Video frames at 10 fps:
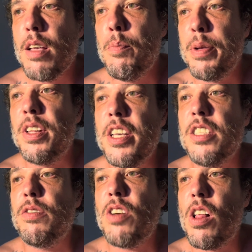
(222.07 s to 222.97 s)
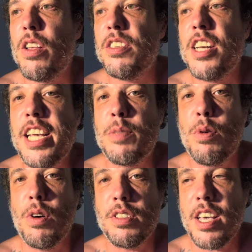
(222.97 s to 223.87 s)
Billions of dollars in
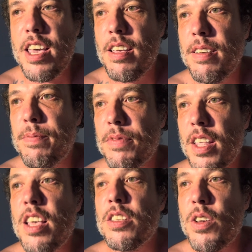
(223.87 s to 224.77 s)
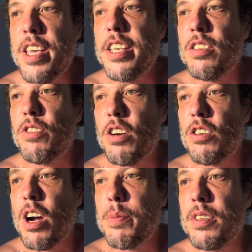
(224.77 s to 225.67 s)
esports, eh? So here's the real
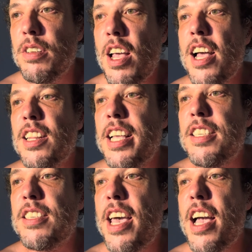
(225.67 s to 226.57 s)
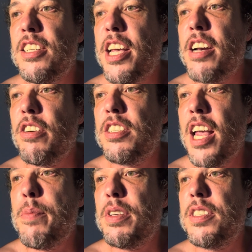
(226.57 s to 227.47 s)
corruption. Let's say a generous
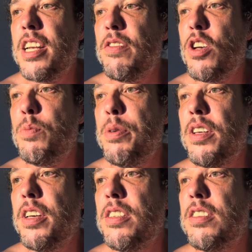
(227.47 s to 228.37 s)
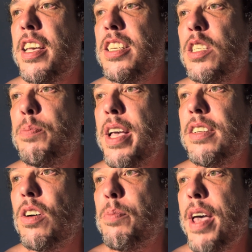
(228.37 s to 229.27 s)
10% of those billions is spent
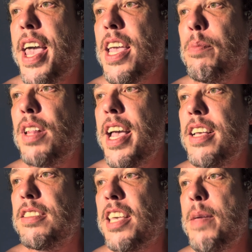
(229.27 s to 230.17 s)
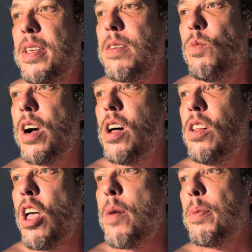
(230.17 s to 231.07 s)
on paying players, keeping them
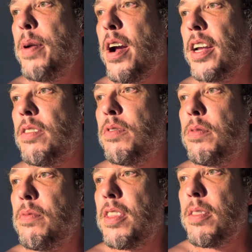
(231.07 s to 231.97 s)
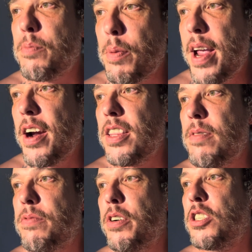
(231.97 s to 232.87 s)
well, preparing
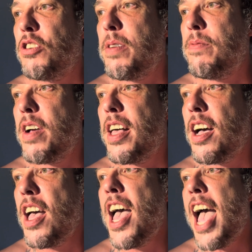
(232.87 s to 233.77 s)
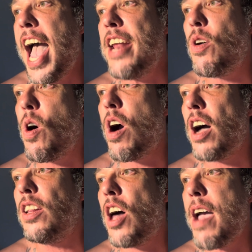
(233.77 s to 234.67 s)
them for extreme failure, and or
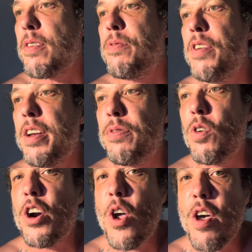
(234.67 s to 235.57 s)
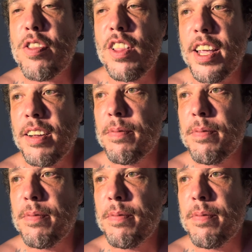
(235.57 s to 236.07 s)
a life fit for an earthling.